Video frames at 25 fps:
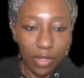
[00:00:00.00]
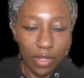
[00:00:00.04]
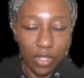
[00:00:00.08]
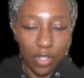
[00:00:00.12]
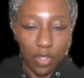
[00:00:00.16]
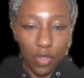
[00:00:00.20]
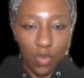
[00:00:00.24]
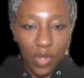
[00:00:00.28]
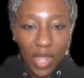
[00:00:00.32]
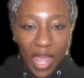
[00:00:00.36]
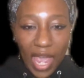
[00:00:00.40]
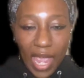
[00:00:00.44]

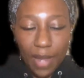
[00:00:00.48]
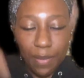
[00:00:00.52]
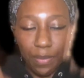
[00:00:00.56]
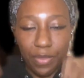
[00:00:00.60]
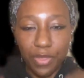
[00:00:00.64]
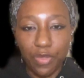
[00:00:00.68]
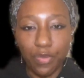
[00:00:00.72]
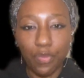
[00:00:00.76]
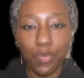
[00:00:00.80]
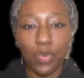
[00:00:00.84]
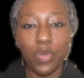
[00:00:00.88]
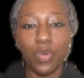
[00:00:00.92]
You came
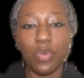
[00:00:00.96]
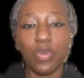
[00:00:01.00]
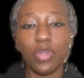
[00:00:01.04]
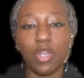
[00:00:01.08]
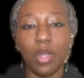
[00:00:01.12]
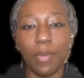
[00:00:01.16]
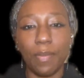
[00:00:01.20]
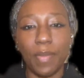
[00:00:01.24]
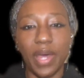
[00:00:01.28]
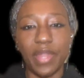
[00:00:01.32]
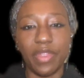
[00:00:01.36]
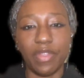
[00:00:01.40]
through
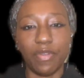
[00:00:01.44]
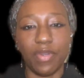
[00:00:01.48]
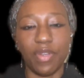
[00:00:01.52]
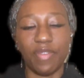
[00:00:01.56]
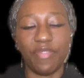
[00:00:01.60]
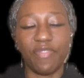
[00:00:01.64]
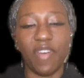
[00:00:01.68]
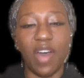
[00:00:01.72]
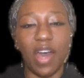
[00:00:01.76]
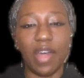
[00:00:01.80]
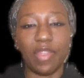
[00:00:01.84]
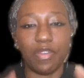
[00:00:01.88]
your mother
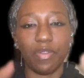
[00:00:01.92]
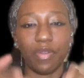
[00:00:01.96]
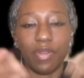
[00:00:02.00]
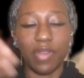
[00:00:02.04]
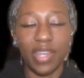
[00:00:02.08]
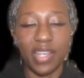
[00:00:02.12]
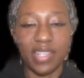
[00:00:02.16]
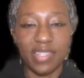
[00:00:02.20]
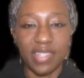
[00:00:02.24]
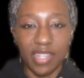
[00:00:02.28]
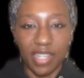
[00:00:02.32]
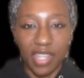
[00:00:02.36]
and father.
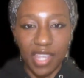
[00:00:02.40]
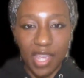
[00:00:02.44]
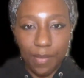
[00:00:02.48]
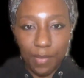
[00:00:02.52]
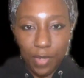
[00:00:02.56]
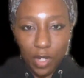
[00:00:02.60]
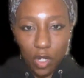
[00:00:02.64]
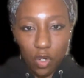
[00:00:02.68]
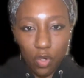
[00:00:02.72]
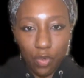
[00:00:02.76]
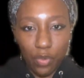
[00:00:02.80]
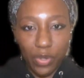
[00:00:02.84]
It's a
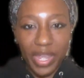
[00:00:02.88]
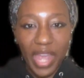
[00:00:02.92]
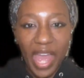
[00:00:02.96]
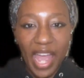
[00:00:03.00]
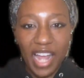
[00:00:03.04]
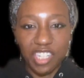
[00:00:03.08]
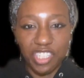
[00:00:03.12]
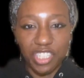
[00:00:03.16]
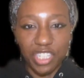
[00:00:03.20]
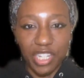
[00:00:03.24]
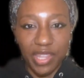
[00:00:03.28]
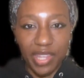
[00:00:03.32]
chemical
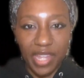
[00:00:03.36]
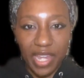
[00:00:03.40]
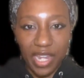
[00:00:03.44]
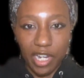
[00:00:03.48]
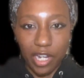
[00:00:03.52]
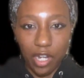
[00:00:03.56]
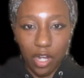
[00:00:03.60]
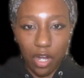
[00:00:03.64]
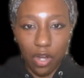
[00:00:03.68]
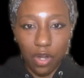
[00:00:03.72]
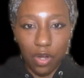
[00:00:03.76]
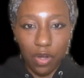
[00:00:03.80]
reaction that
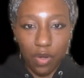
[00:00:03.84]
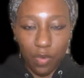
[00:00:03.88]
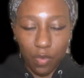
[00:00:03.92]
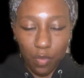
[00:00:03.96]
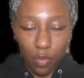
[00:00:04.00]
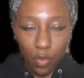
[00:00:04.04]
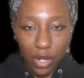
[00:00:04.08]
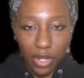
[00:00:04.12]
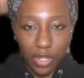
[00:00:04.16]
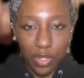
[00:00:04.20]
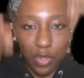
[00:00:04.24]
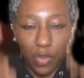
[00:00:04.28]
occurred
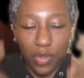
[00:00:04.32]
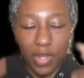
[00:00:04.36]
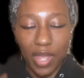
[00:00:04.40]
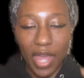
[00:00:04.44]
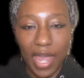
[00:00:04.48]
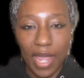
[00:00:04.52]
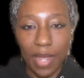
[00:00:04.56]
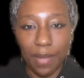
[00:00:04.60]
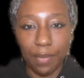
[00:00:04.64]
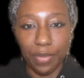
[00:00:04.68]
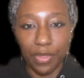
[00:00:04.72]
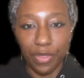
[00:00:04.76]
where you
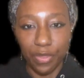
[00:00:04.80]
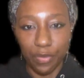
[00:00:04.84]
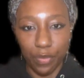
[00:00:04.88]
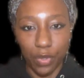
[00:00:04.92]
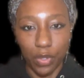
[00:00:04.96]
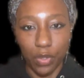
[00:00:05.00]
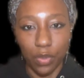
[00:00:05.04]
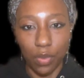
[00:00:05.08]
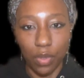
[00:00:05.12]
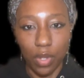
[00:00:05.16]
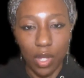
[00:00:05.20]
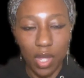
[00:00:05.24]
came
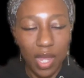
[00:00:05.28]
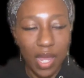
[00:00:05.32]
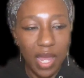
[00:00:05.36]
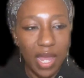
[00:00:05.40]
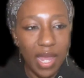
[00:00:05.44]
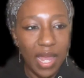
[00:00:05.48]
through.